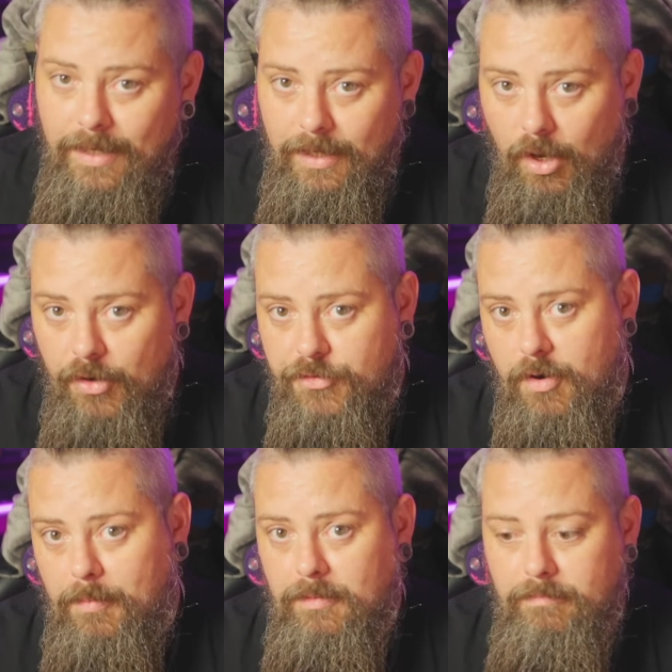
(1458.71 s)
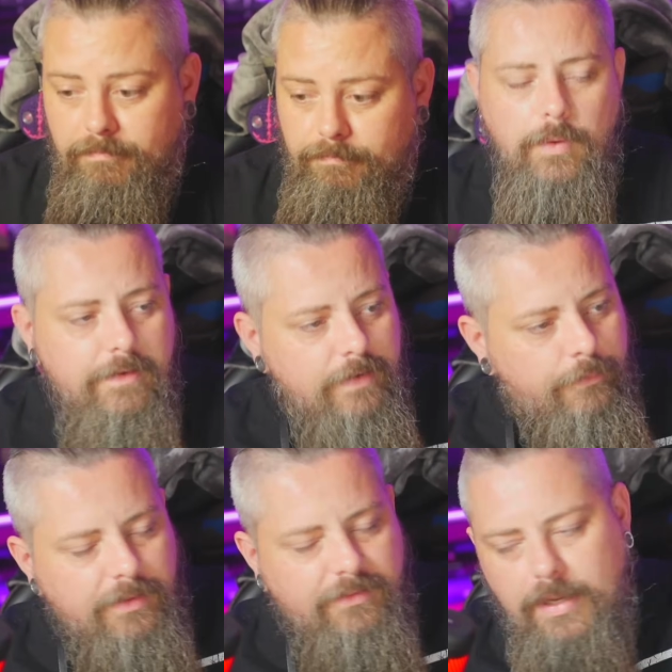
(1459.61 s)
They're in a lot of trouble. Now, even
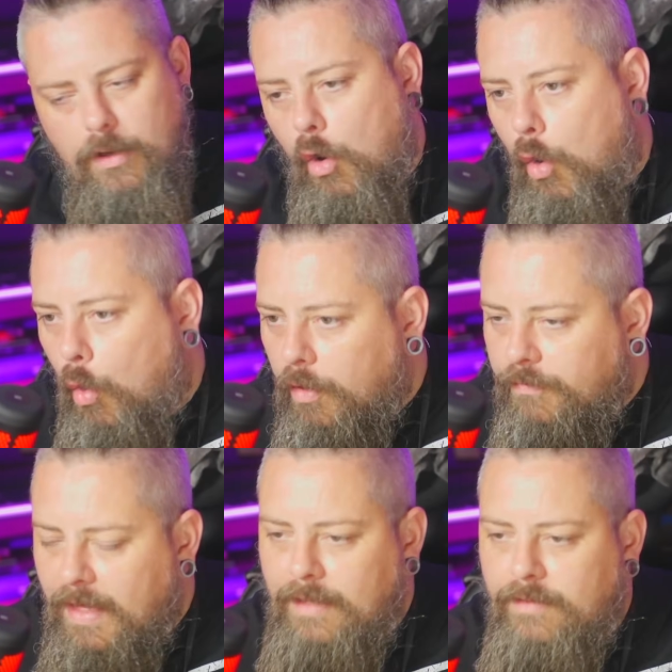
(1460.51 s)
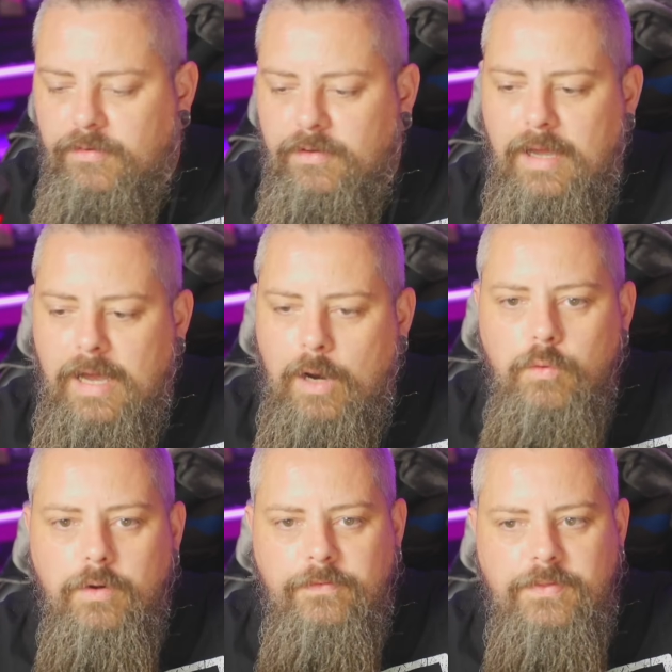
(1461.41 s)
if we take all of that
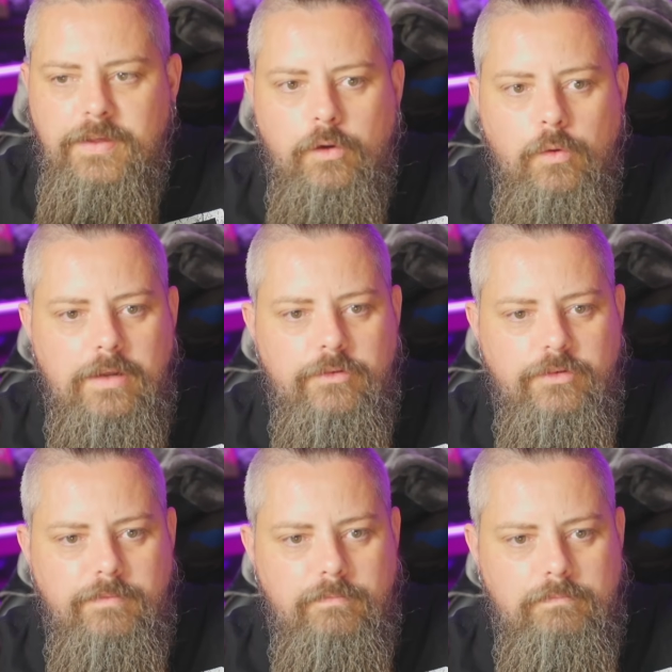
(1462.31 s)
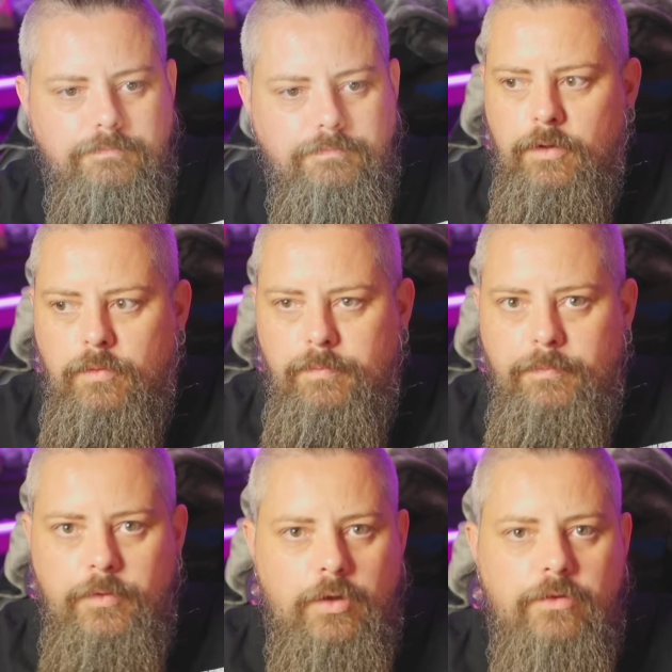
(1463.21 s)
out of the equation, you know,
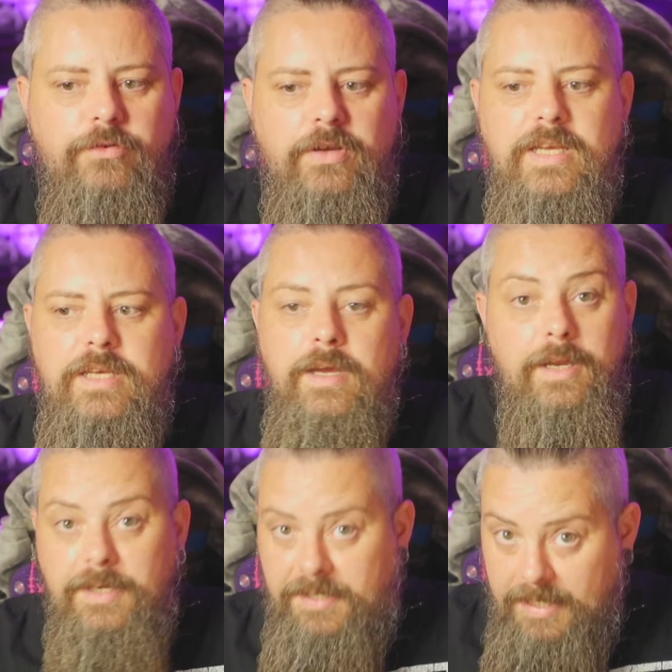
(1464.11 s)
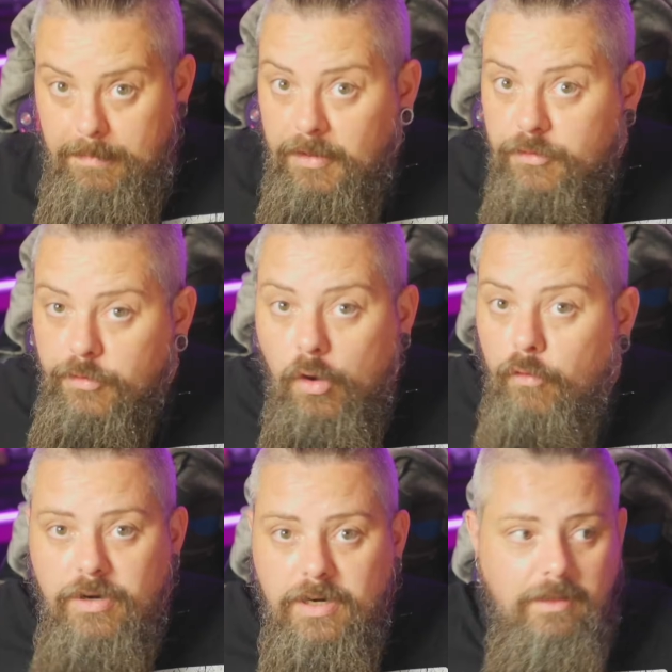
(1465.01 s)
you could say demons are
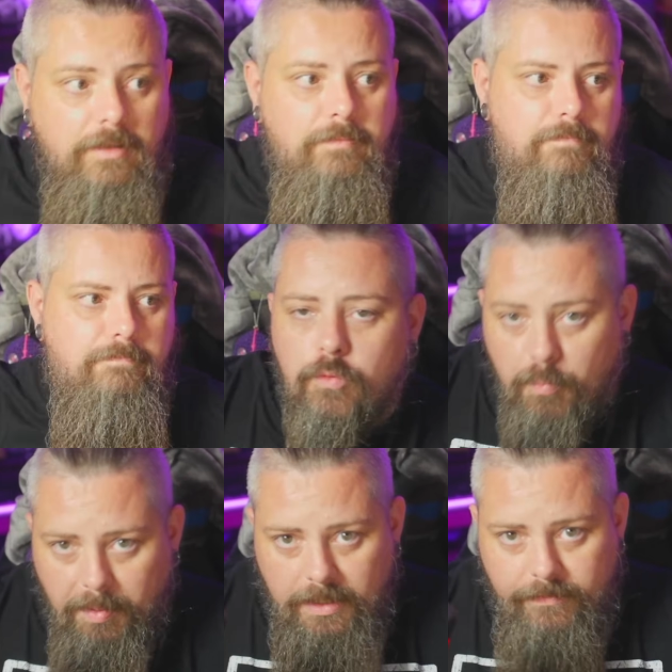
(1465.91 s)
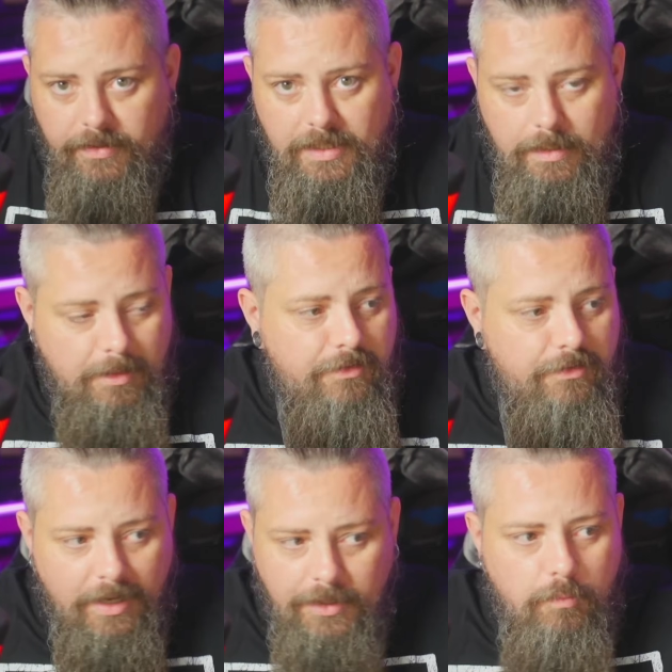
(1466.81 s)
not real. You don't believe in
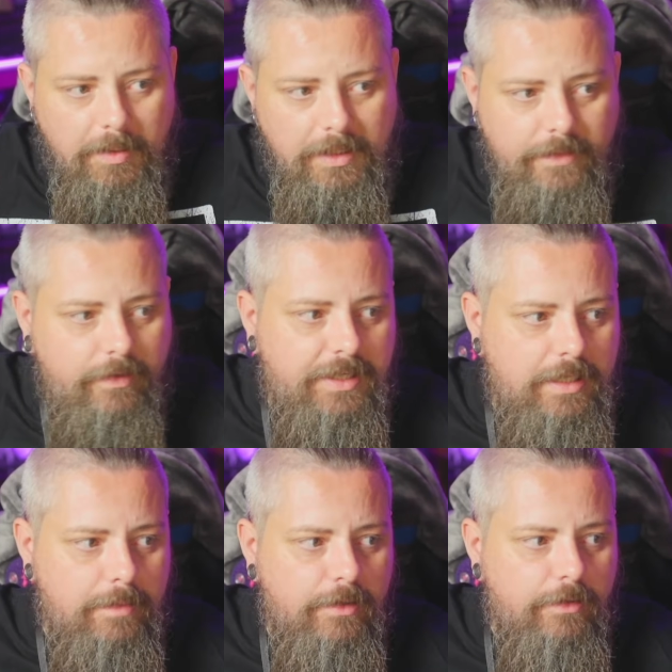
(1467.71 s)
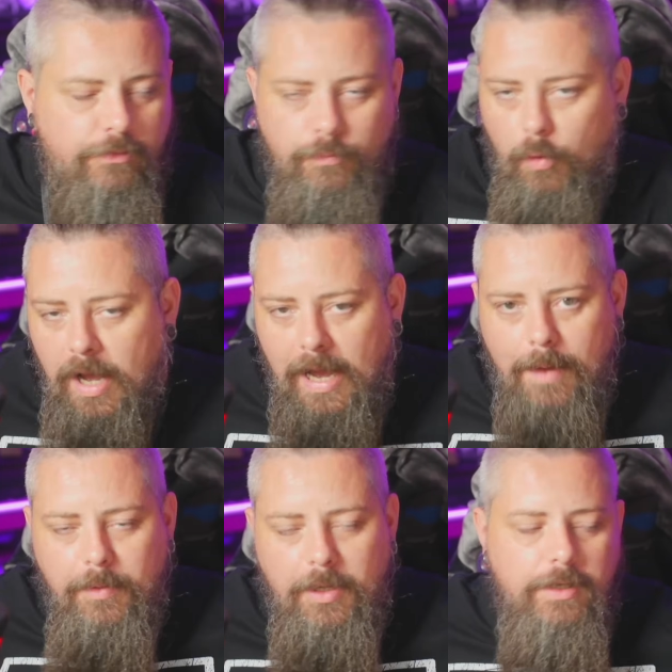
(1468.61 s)
demons. I don't believe in demons. What
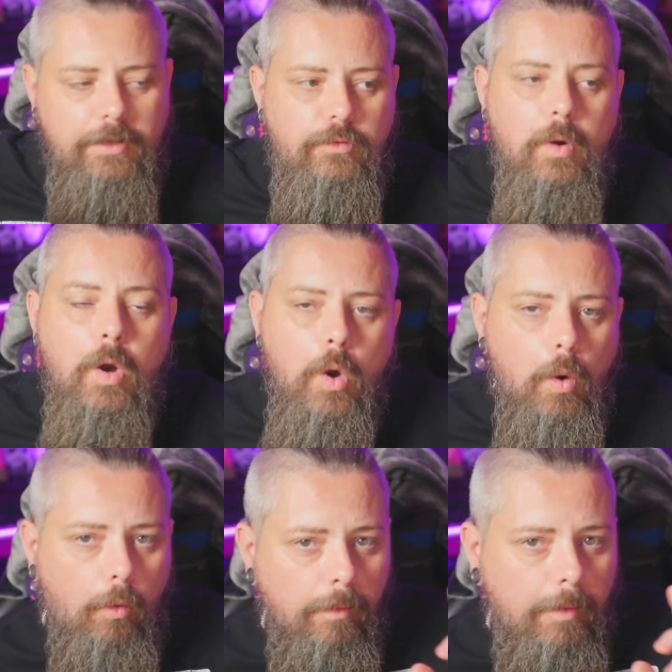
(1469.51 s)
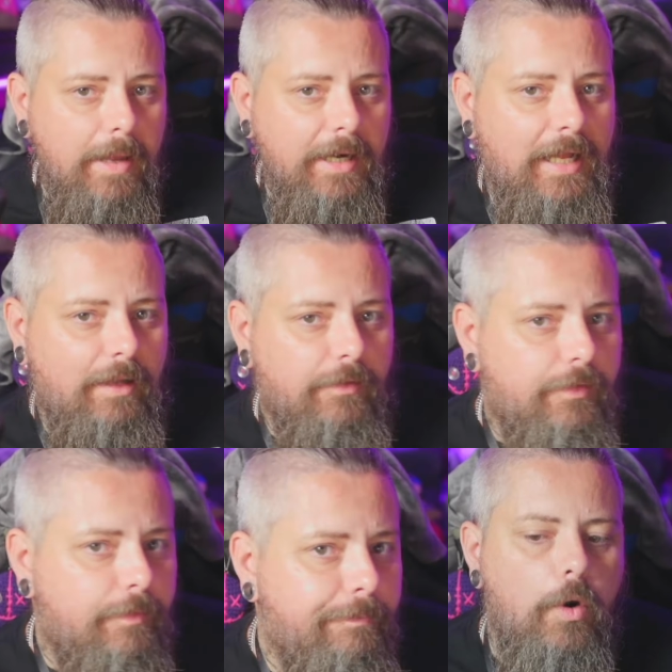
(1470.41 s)
harm can it do? What about mental
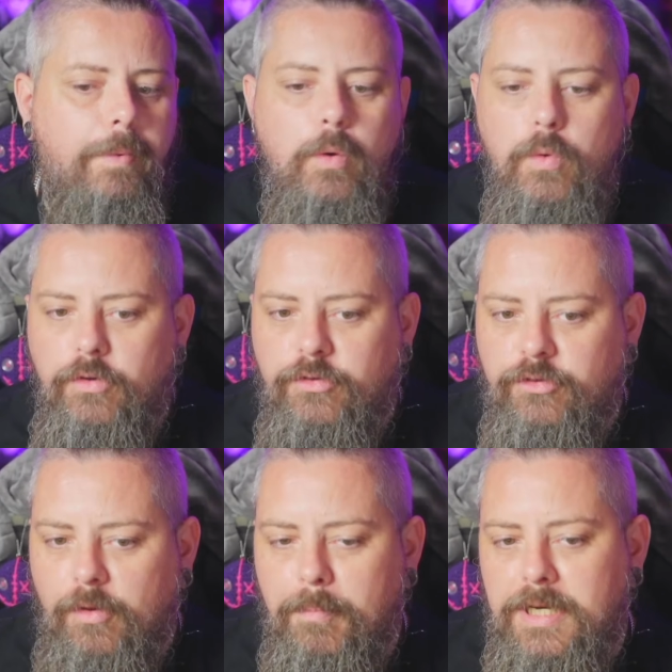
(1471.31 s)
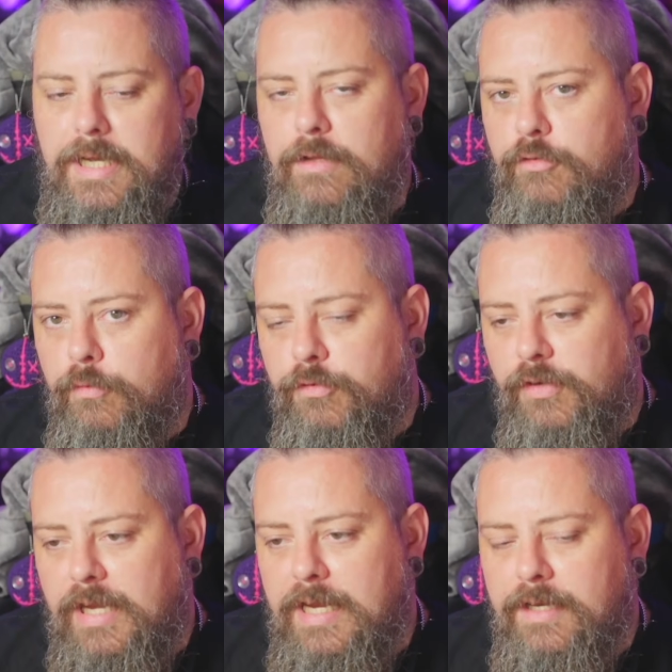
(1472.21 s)
health? What about somebody getting so
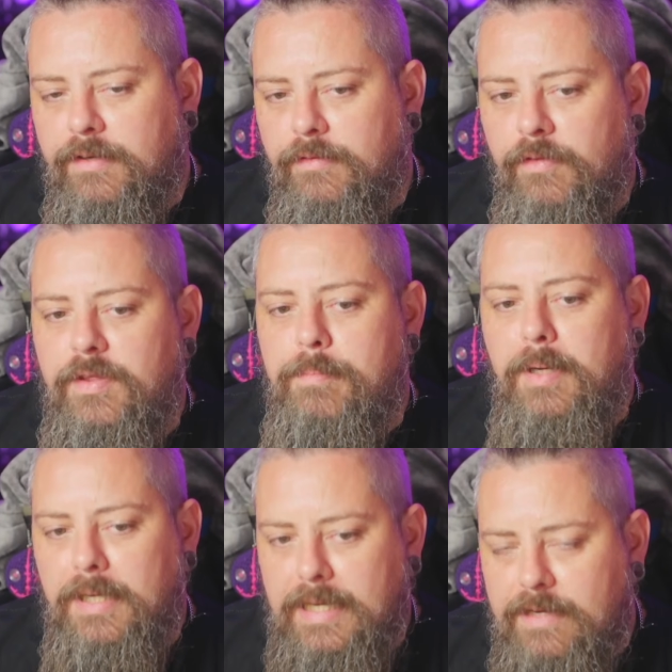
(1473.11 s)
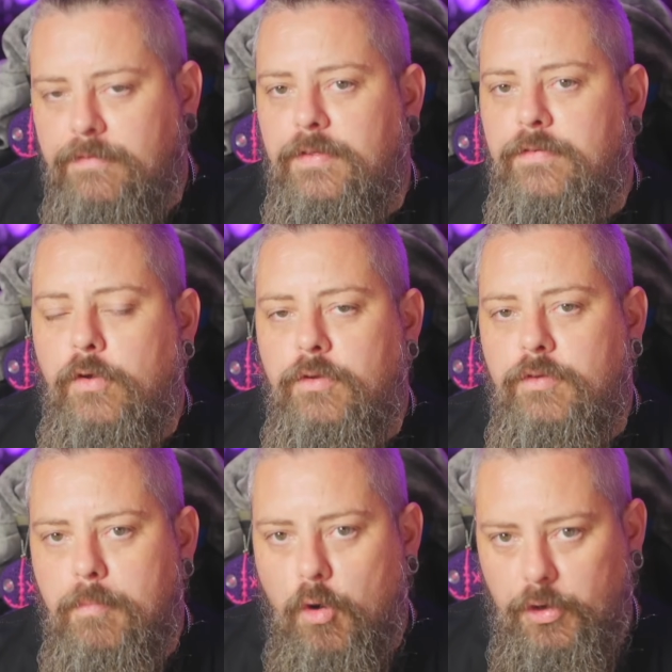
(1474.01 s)
scared that they believe they've got a
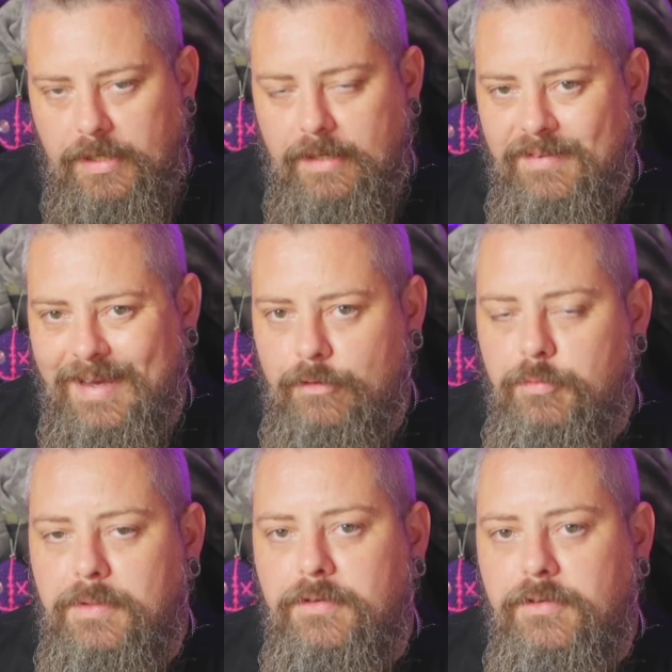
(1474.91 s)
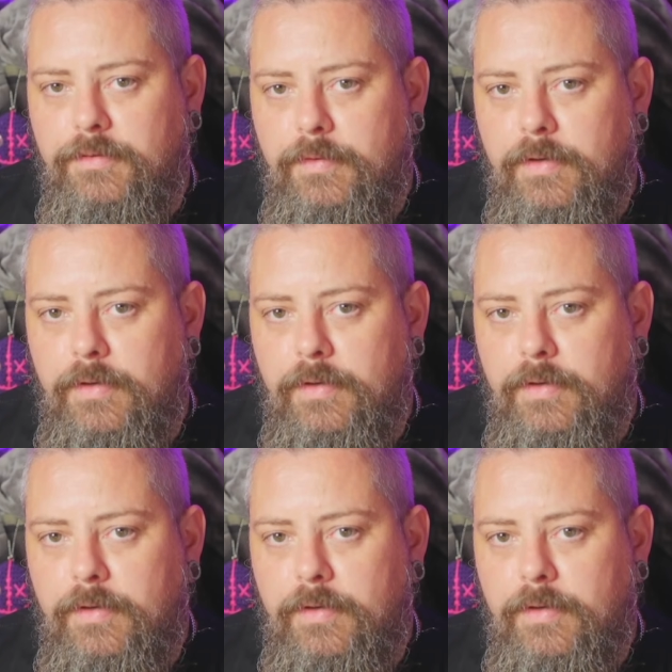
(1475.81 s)
demonic attachment?